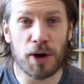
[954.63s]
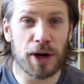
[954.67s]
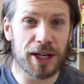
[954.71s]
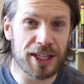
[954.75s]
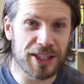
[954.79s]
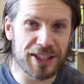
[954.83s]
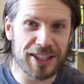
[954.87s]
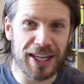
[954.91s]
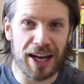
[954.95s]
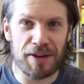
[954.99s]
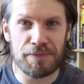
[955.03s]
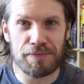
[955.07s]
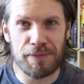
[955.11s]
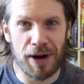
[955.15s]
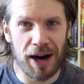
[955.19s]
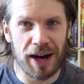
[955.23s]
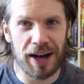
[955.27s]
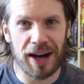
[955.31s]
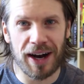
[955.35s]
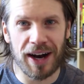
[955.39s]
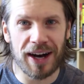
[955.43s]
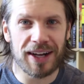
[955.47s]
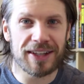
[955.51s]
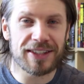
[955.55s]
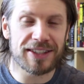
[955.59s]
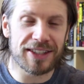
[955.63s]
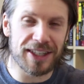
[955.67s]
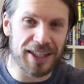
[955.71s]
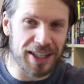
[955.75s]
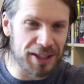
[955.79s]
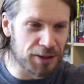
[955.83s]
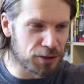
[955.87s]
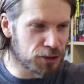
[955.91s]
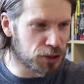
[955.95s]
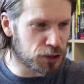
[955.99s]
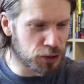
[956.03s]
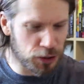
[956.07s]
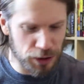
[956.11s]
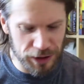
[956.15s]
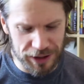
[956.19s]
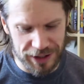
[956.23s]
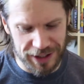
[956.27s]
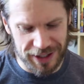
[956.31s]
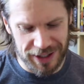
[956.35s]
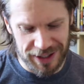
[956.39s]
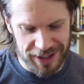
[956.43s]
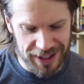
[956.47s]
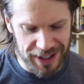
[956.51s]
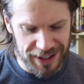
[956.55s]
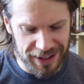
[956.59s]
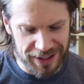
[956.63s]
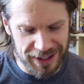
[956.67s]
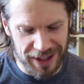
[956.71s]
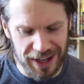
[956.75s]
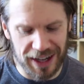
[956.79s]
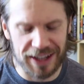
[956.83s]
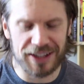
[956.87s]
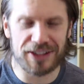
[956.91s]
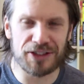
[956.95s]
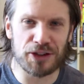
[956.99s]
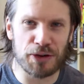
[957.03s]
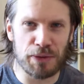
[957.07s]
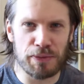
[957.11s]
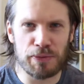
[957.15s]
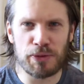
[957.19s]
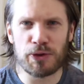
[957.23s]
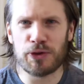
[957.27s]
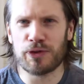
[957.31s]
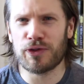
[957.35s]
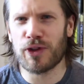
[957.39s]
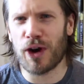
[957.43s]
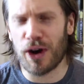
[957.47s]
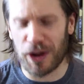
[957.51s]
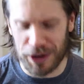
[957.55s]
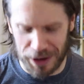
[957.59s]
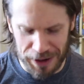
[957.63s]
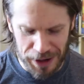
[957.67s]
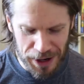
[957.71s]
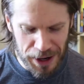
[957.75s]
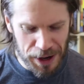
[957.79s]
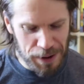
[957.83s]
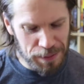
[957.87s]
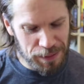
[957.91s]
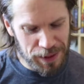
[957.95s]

I just gave my answer, a little short and succinct answer, and moved on.